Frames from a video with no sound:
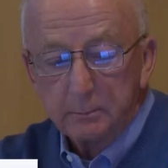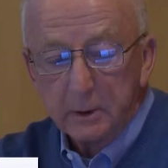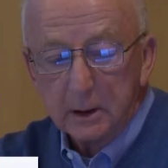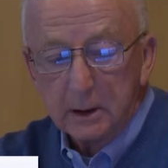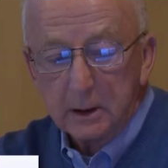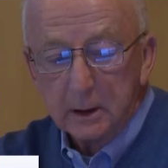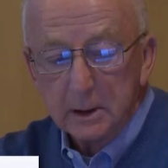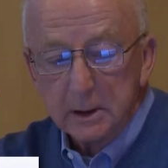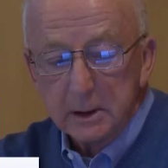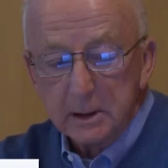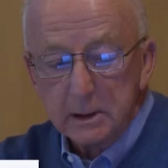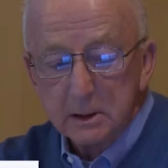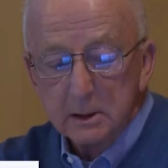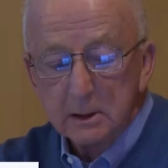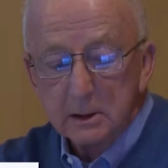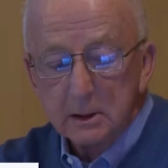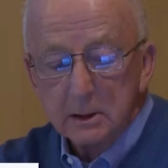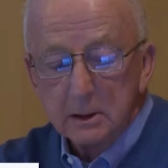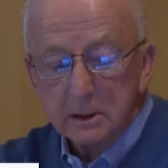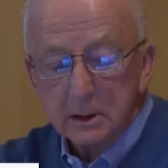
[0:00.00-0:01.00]
because
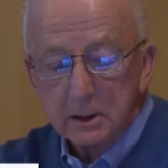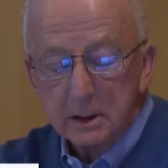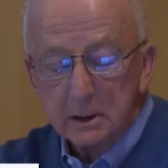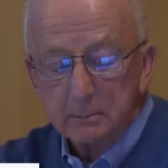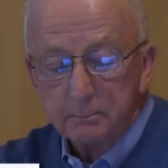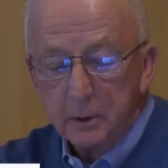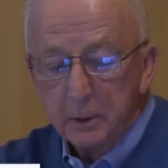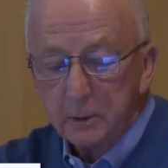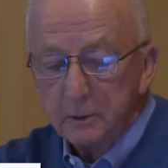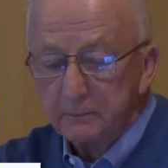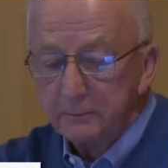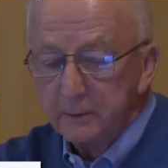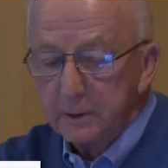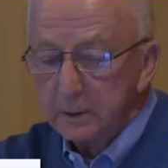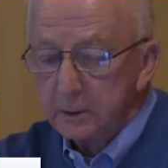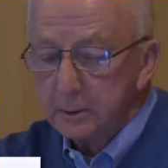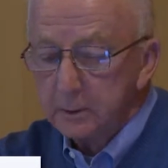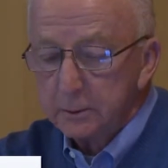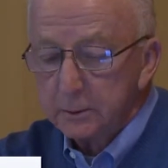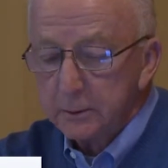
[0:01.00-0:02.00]
motor
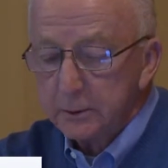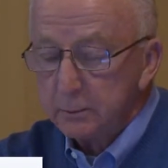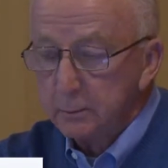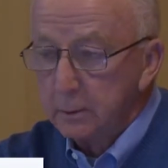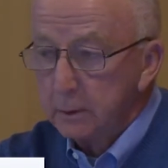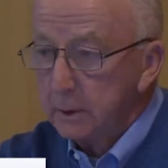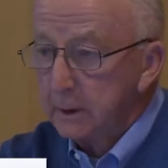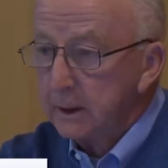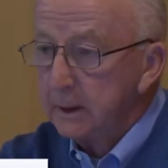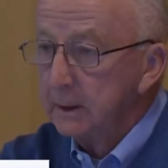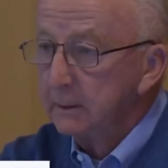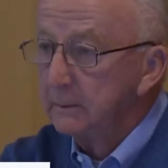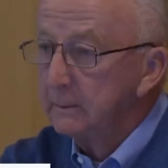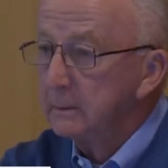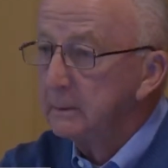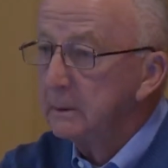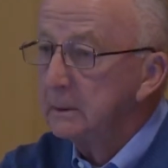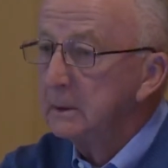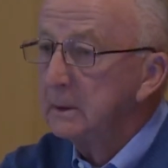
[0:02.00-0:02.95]
vehicles were in